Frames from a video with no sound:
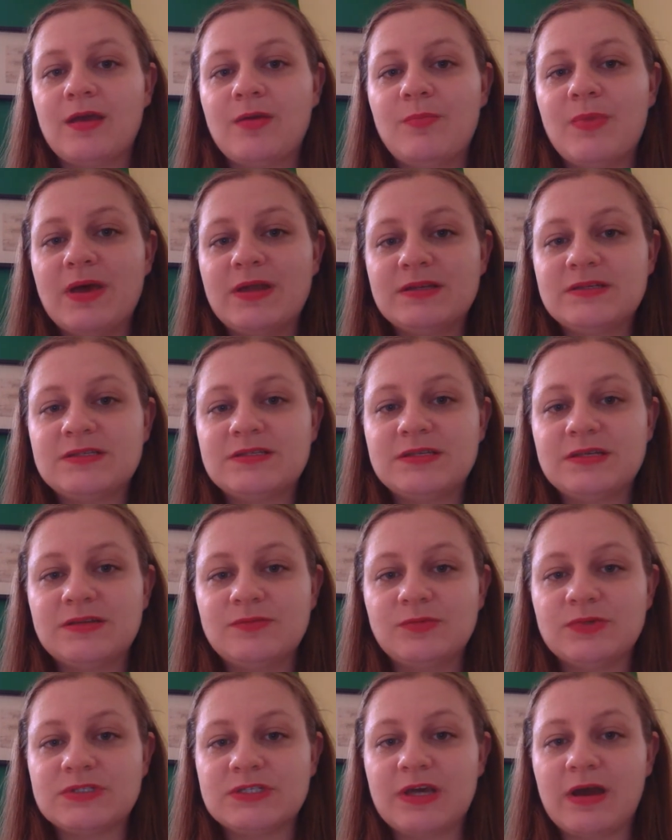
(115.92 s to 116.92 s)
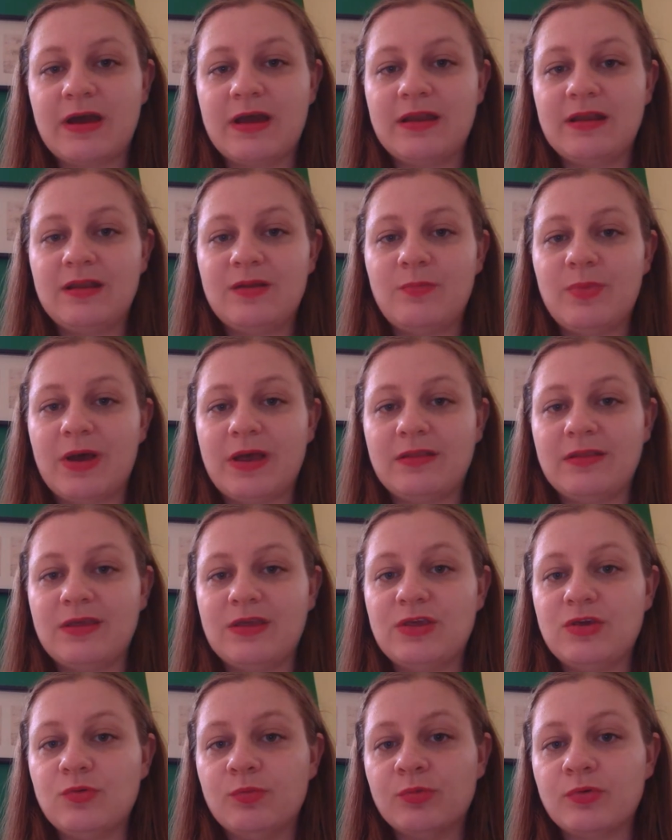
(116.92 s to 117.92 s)
Medicine was guided by the
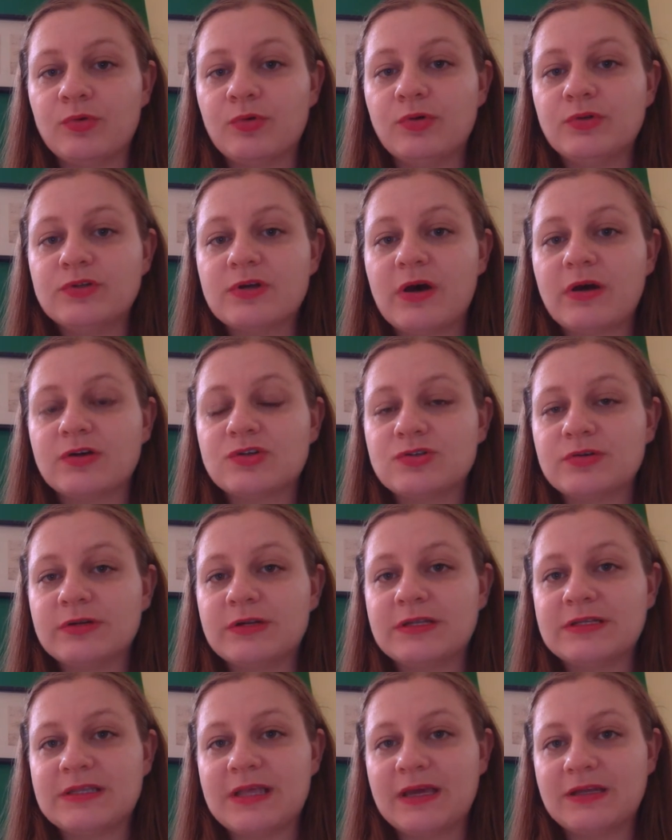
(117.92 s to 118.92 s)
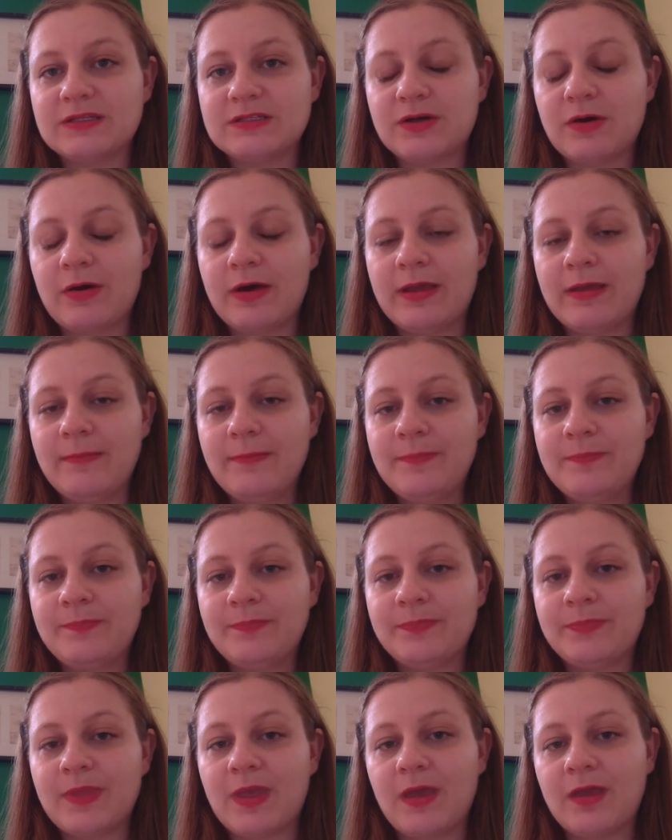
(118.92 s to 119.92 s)
humoral doctrine at that time,
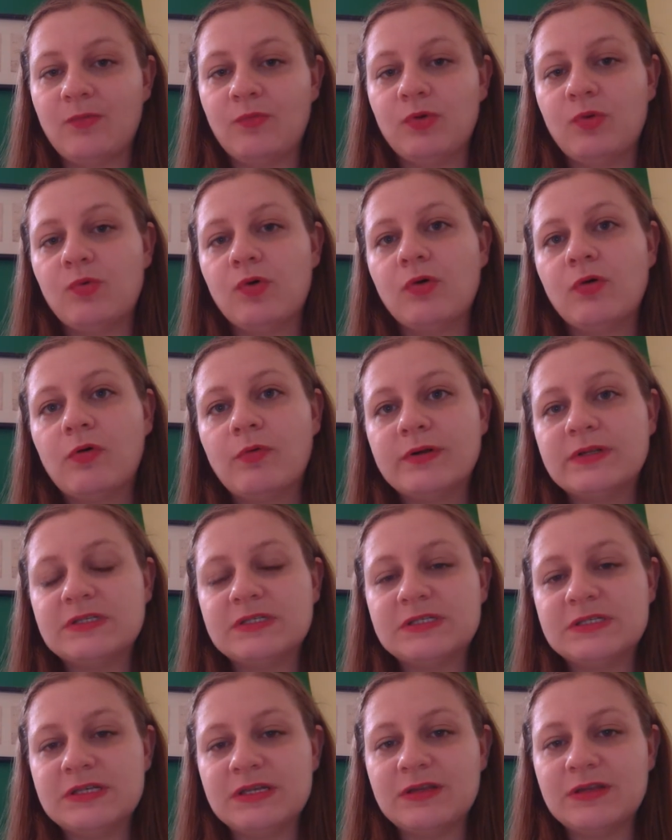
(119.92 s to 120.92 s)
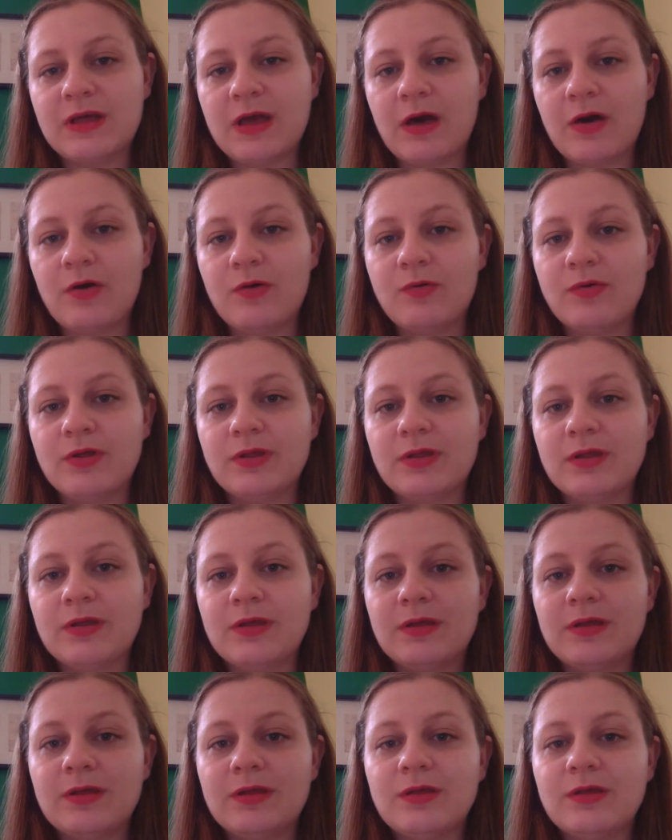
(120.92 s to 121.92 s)
and we won't go into detail.
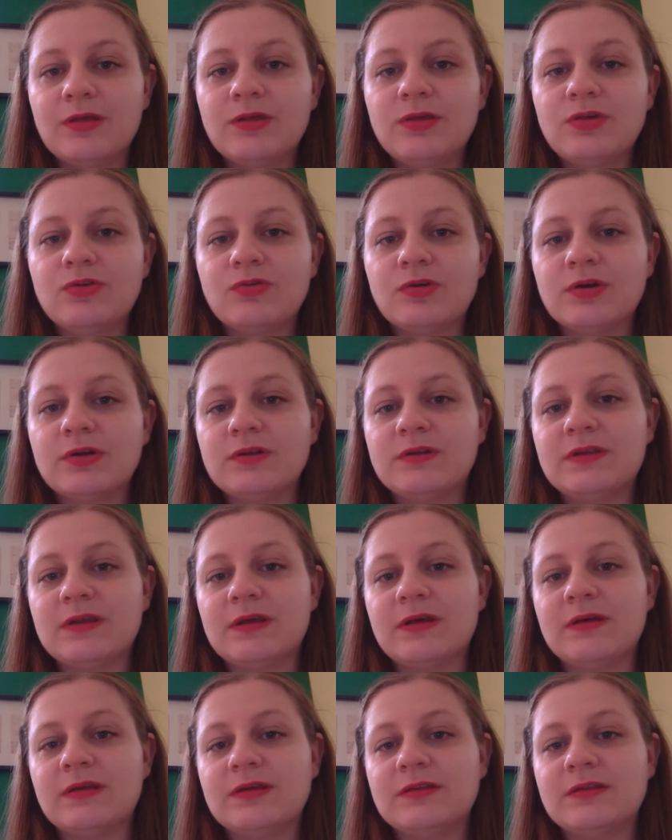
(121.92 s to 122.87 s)
You could uh,